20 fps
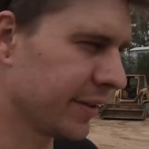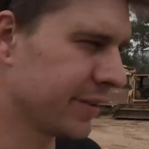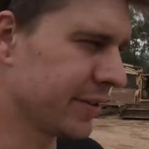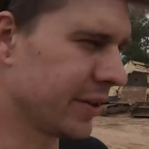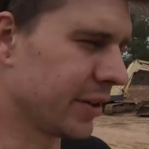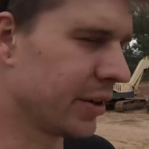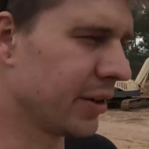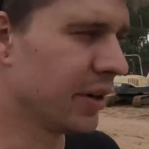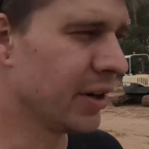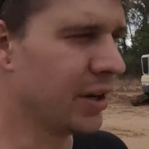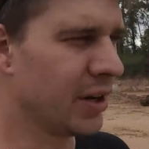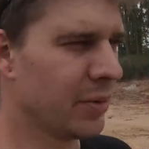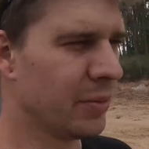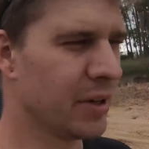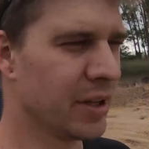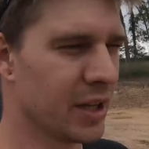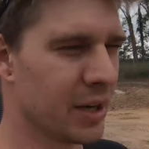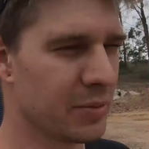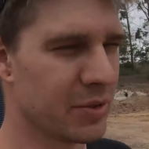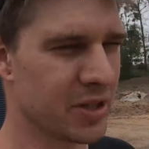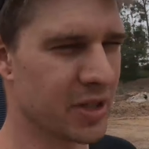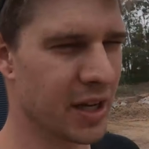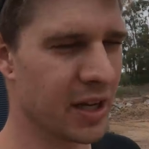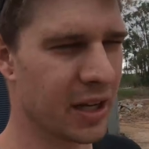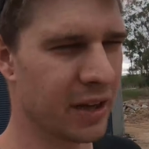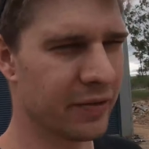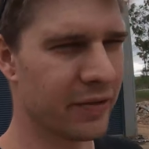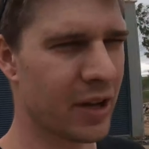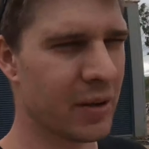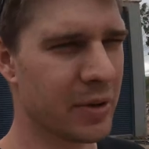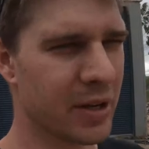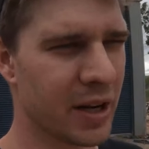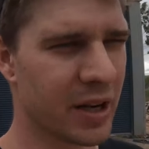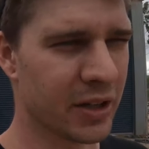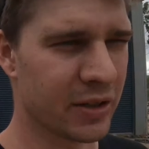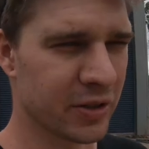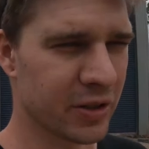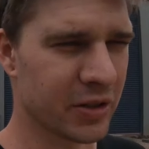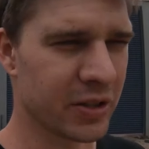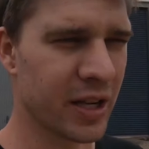So we ended up just getting a fair bit of
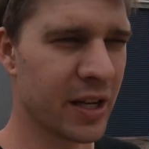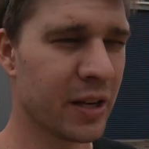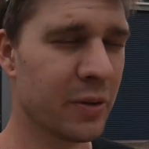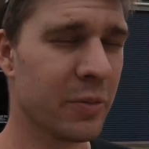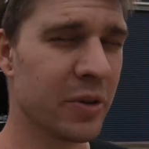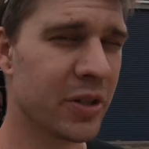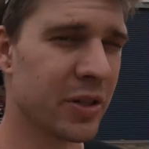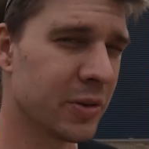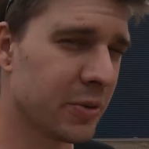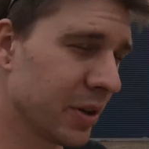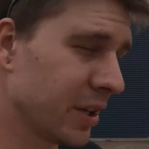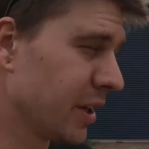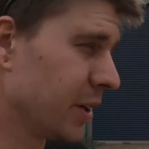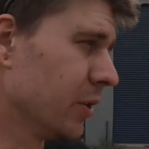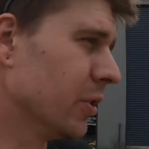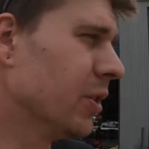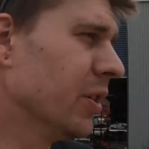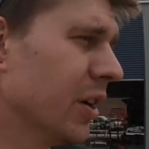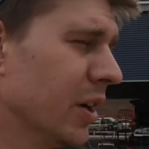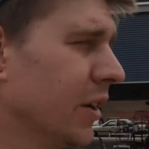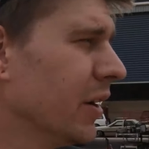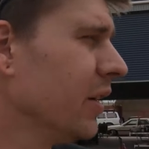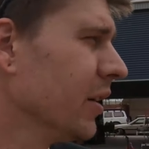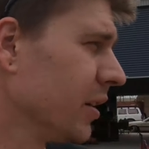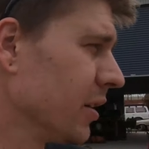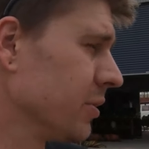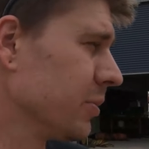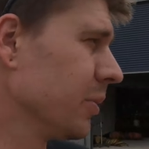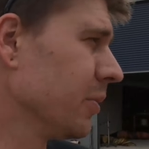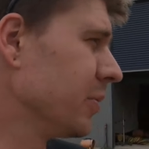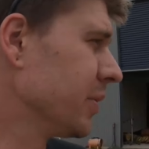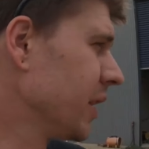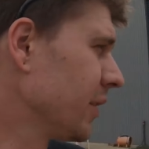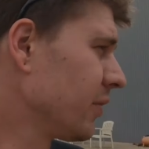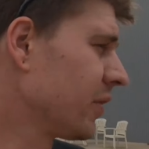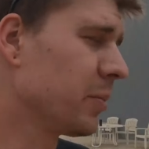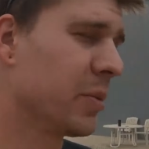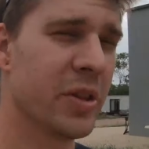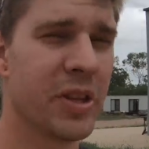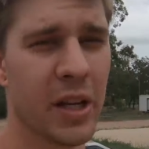extra sheet, which is really good because we will
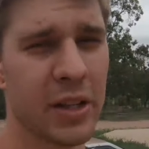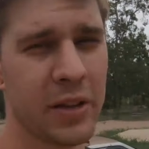definitely put that